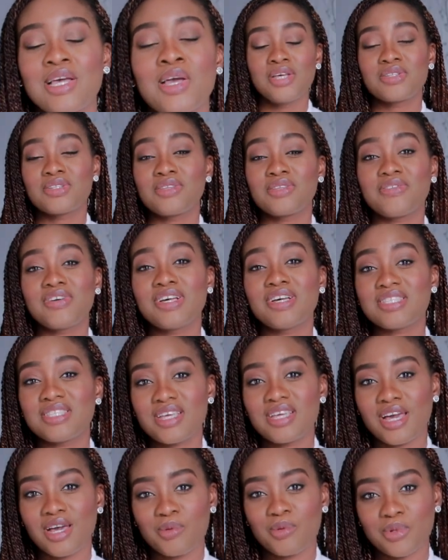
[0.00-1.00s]
So the first
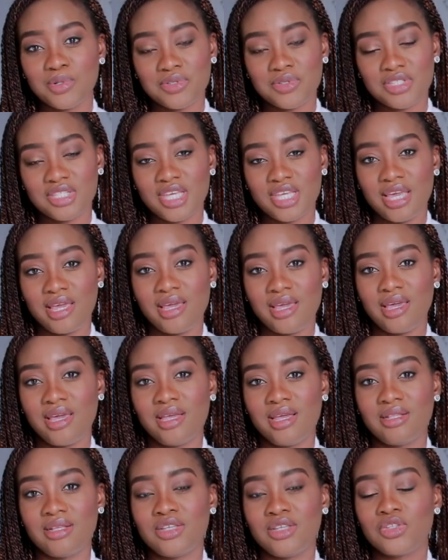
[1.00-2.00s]
thing I will say
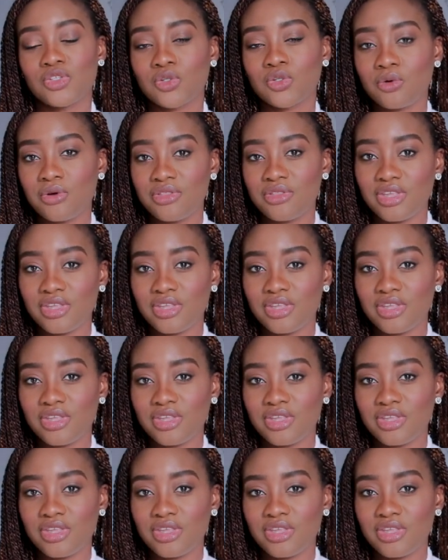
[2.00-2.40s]
in ensuring